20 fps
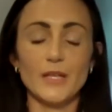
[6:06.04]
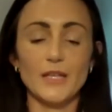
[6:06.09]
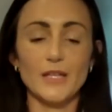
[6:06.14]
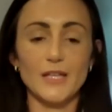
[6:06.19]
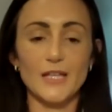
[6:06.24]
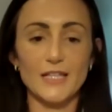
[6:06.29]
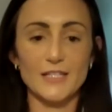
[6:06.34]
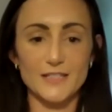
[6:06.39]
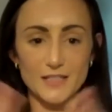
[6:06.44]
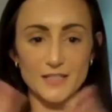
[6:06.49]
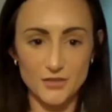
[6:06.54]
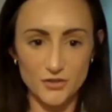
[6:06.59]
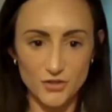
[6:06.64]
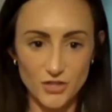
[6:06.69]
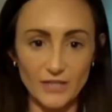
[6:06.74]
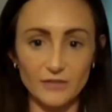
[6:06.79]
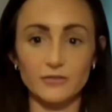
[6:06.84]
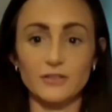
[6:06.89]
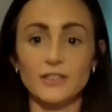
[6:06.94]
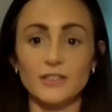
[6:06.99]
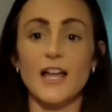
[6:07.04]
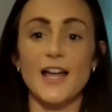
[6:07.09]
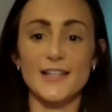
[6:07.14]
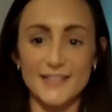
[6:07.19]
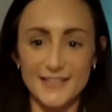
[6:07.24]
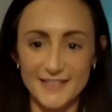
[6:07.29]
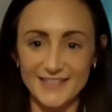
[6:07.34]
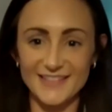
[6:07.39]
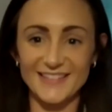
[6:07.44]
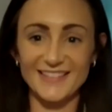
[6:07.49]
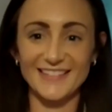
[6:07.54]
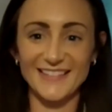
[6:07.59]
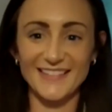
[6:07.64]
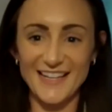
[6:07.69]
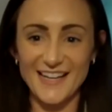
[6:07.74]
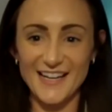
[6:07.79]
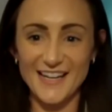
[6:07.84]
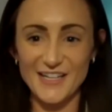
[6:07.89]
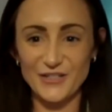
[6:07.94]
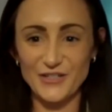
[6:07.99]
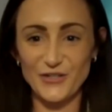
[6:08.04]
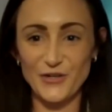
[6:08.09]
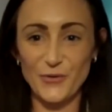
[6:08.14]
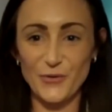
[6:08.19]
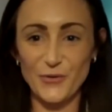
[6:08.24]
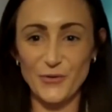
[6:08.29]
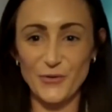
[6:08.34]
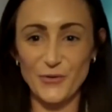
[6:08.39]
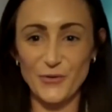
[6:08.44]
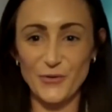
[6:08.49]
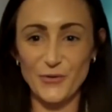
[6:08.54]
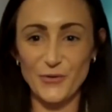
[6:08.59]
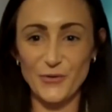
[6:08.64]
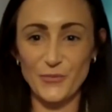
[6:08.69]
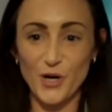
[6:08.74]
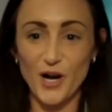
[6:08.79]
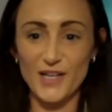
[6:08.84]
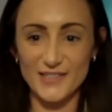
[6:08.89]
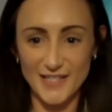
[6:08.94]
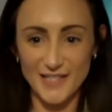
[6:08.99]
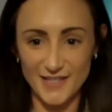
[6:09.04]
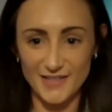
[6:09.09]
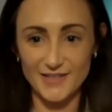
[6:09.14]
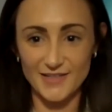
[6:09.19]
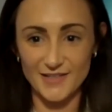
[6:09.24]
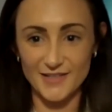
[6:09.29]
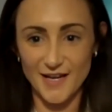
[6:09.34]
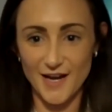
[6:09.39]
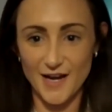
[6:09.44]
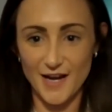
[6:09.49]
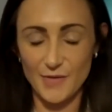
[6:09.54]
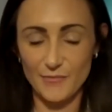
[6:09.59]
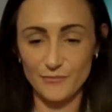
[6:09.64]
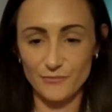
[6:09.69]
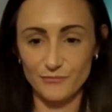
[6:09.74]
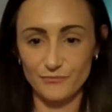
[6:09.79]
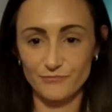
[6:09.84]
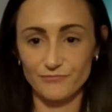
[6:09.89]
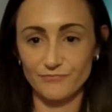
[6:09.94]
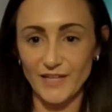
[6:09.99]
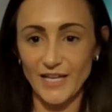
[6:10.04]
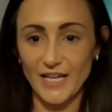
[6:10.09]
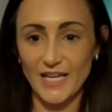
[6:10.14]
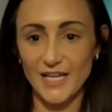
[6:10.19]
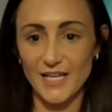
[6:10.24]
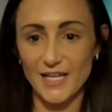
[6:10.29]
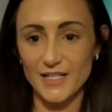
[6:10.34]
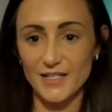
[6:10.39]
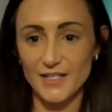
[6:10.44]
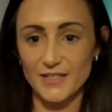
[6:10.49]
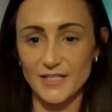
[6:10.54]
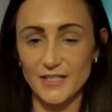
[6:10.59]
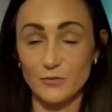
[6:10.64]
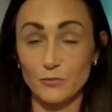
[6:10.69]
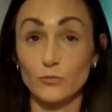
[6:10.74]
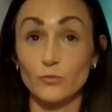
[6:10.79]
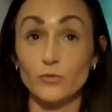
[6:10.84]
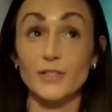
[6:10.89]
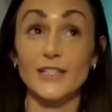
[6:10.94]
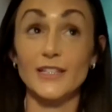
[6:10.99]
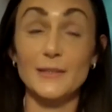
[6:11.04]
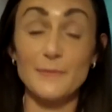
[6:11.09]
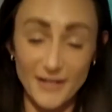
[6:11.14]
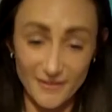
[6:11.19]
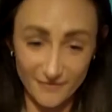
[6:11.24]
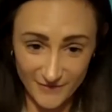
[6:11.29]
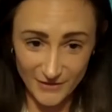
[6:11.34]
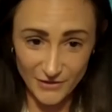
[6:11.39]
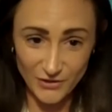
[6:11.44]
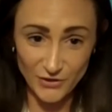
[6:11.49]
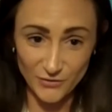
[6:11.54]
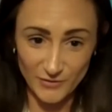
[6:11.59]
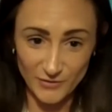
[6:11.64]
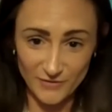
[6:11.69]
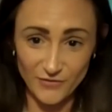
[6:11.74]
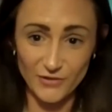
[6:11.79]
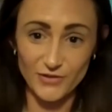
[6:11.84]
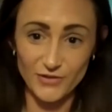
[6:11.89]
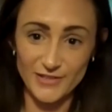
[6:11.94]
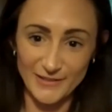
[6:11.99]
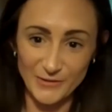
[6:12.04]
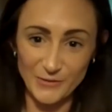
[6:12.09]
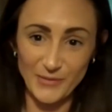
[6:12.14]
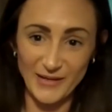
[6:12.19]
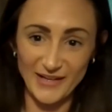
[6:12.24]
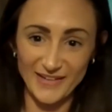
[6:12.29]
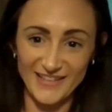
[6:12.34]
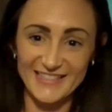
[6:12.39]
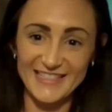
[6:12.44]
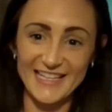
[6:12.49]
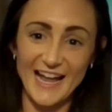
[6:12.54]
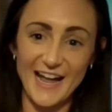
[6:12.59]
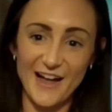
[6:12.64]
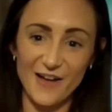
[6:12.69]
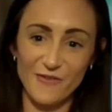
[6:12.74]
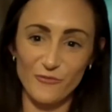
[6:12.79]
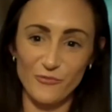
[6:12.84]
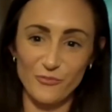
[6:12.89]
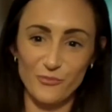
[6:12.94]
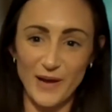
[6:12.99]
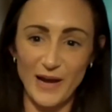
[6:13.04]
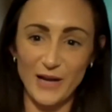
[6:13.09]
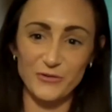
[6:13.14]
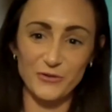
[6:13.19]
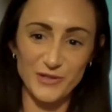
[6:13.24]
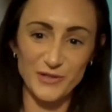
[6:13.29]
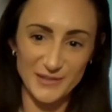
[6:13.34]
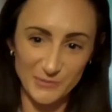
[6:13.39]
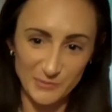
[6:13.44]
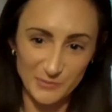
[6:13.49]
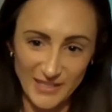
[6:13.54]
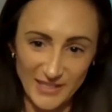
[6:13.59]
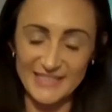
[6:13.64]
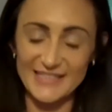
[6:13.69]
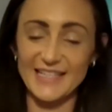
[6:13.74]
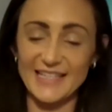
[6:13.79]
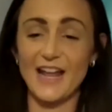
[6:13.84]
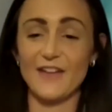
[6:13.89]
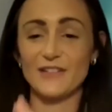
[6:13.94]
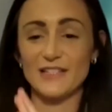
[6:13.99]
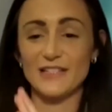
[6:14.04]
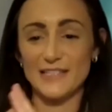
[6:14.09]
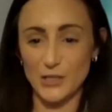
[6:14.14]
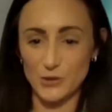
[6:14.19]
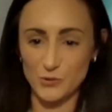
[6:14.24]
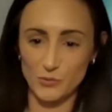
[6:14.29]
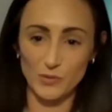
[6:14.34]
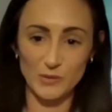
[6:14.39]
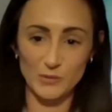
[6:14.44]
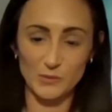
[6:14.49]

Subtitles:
it's a generalized, process. And it really benefits you if you're a single parent to have boundaries in place and have a schedule in